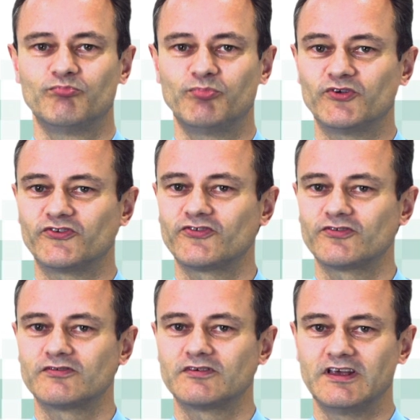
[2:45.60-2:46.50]

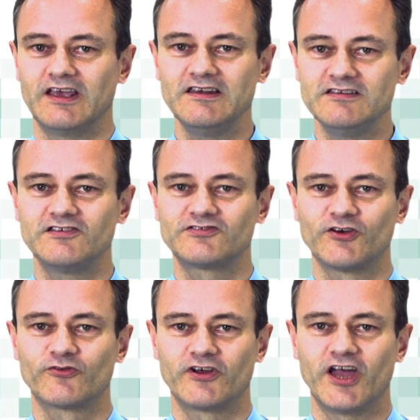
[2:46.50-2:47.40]
But in
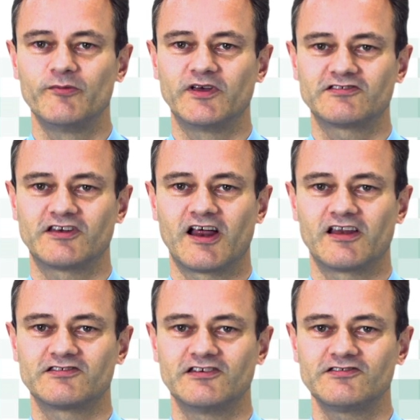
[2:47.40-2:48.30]
Discovery Omics
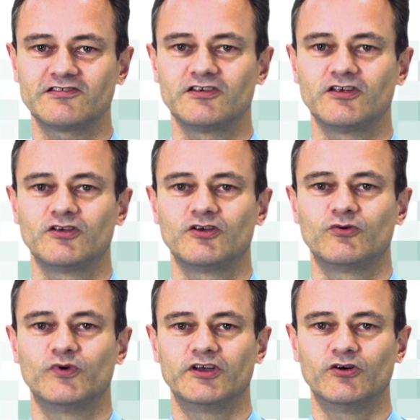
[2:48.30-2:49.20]
Analysis,
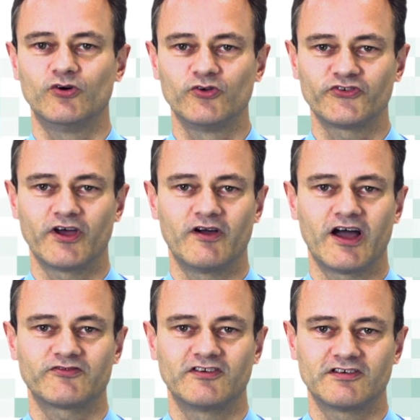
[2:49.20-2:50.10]
we also
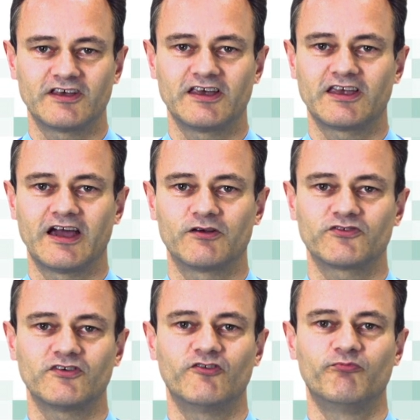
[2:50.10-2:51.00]
have to take
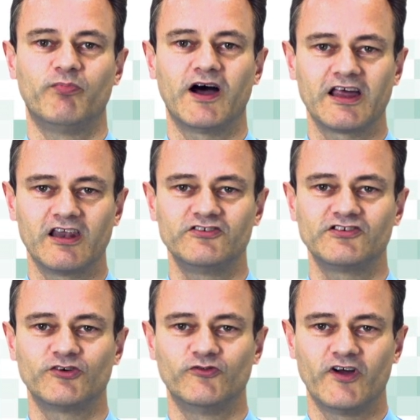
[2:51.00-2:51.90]
account of
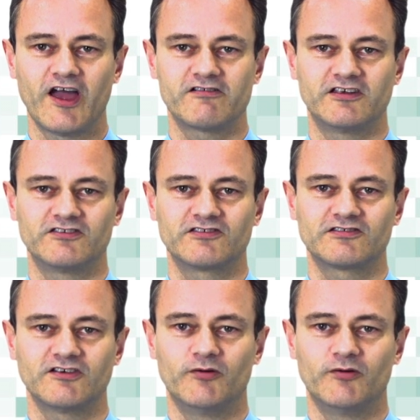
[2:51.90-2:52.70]
biological variance